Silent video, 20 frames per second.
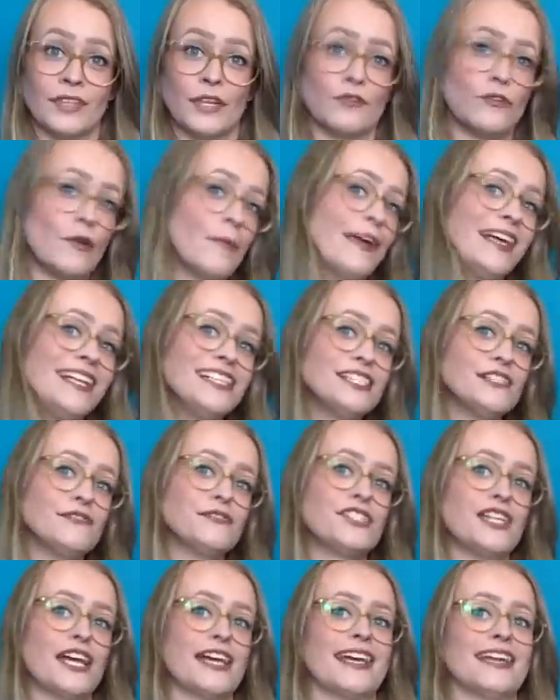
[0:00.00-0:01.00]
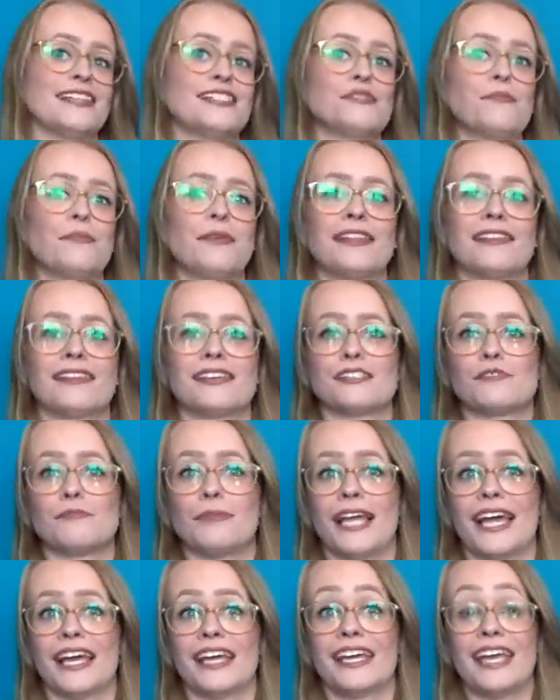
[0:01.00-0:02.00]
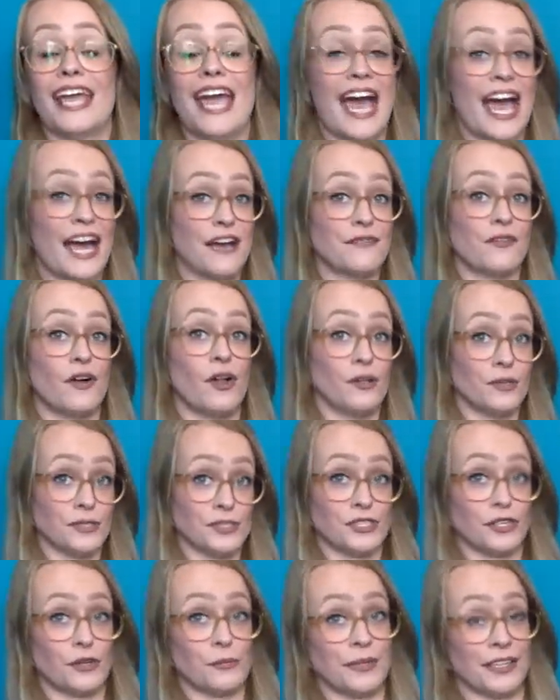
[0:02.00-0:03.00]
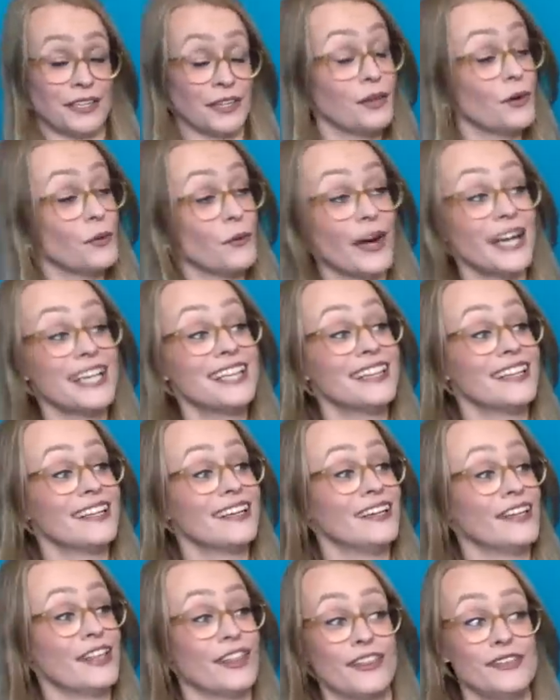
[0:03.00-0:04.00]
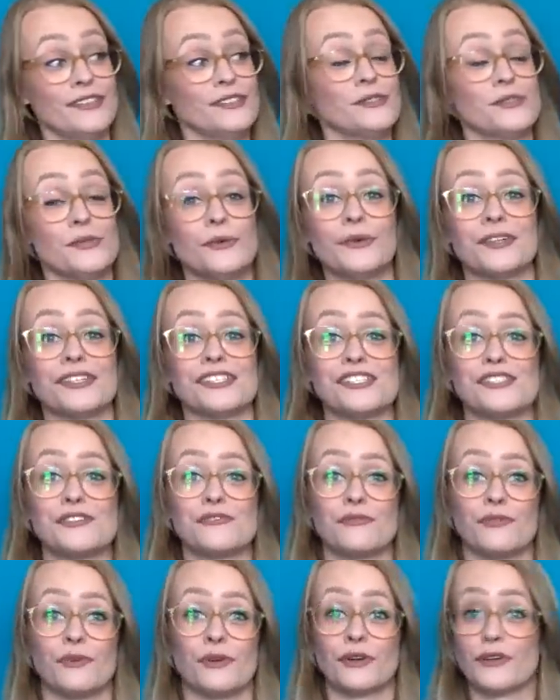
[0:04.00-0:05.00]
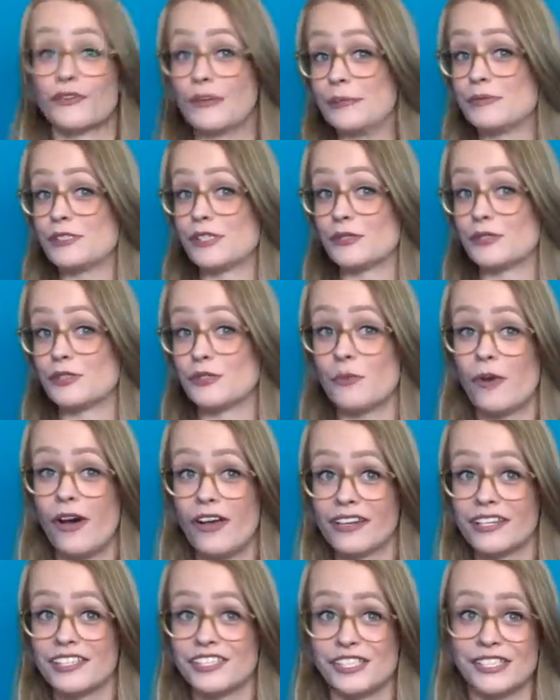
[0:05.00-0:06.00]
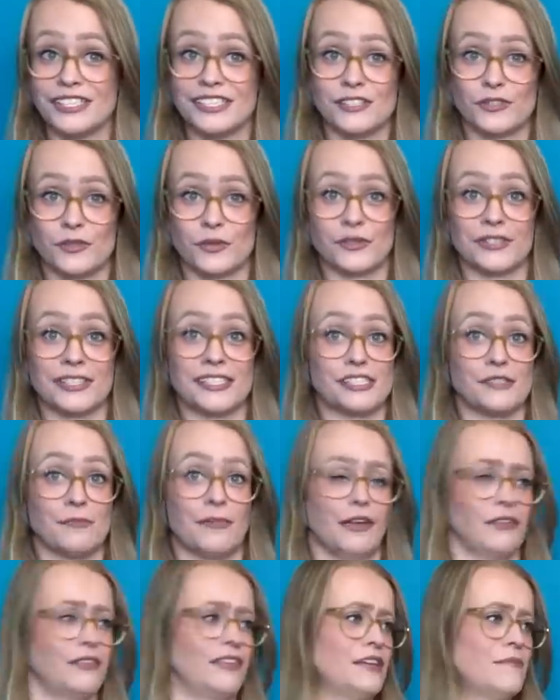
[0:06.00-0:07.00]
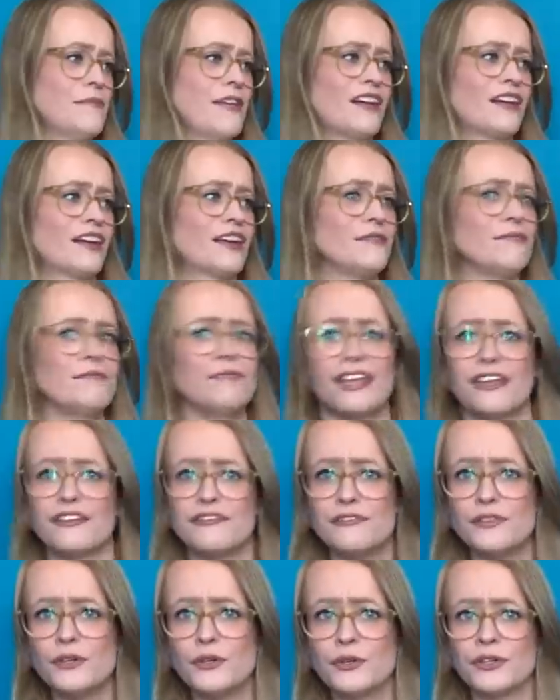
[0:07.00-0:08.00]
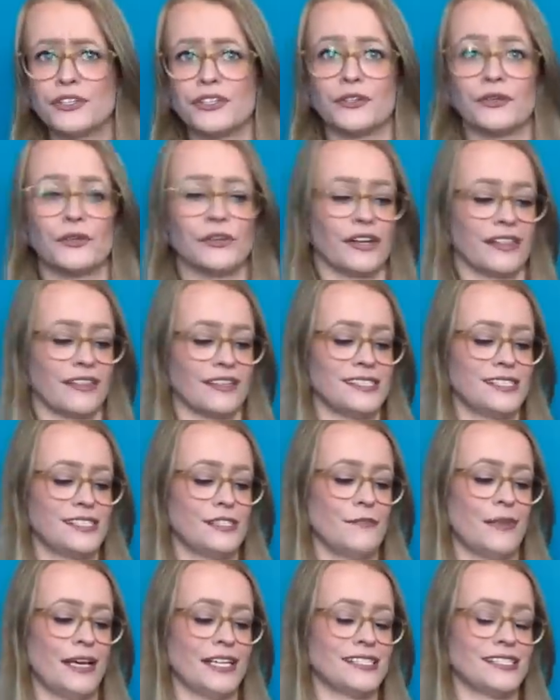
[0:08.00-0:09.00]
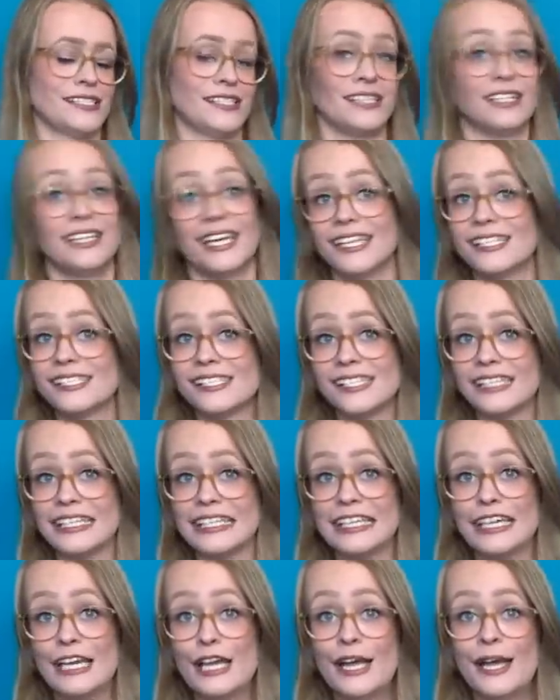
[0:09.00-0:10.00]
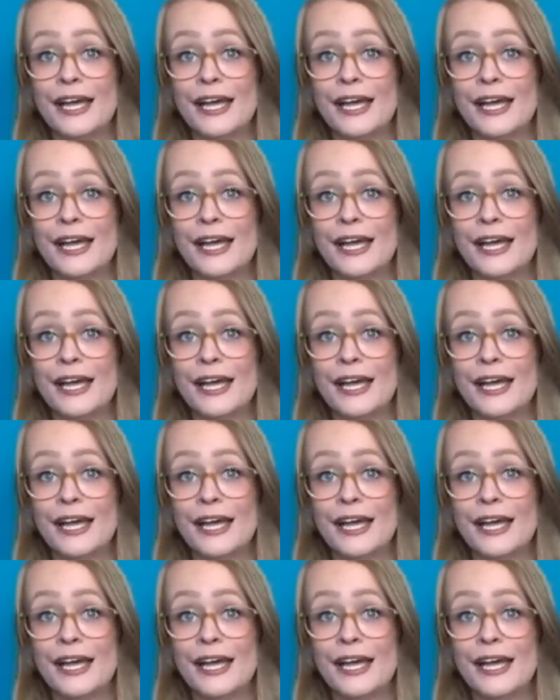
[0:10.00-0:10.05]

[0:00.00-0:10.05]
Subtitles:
Remains of Gigantopithecus blacki have also been quite the source for cryptozoology stories about the American Bigfoot or the Tibetan Yeti.